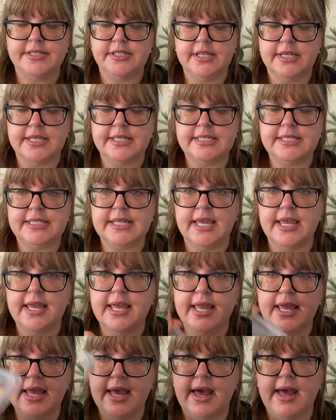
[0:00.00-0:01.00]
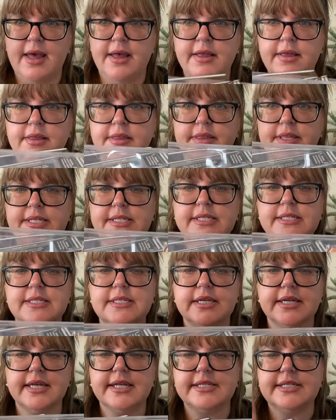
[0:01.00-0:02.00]
you can see here, this is
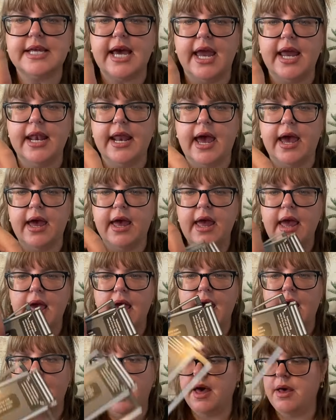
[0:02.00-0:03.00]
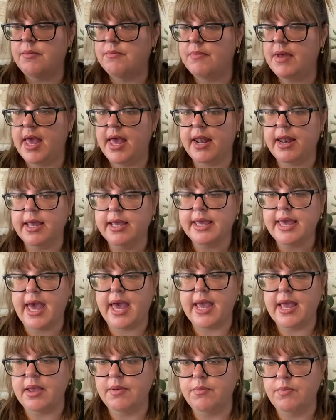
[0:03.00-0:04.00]
the container, and it
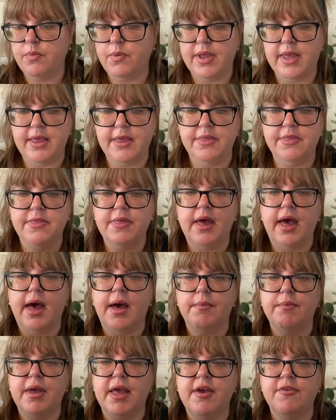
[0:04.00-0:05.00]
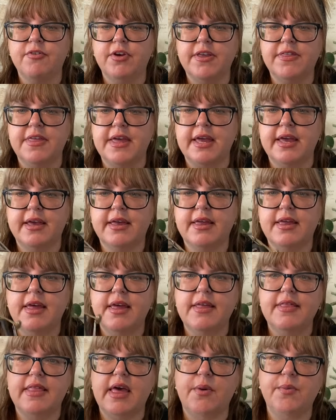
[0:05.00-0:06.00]
came with everything
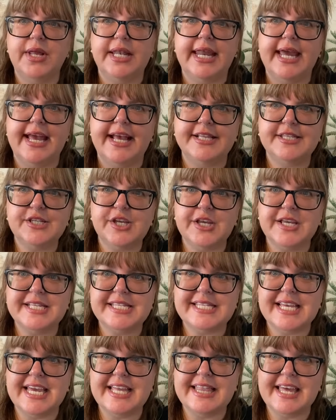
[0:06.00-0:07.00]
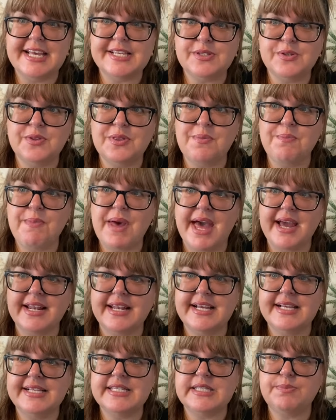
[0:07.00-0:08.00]
that we need. So you can see there's all the
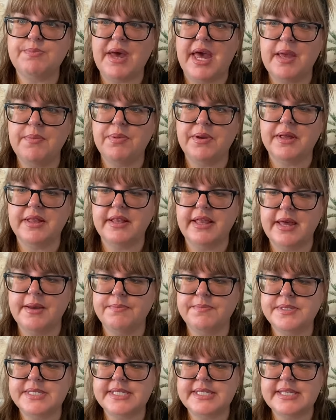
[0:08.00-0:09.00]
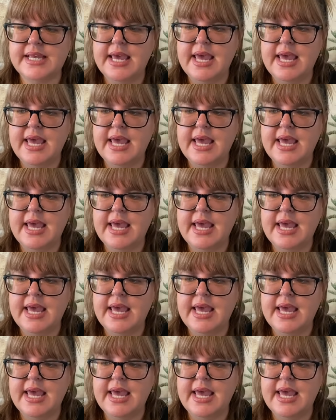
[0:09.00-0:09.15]
magnets, paper clips,